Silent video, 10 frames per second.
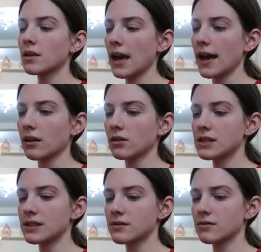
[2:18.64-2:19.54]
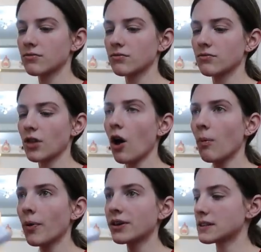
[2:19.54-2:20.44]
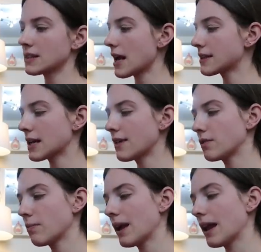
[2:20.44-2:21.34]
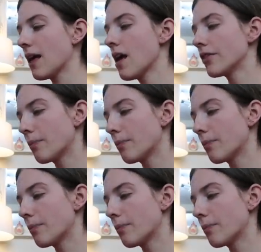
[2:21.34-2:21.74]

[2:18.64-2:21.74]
Yeah, because it's the whole point is like save the planet.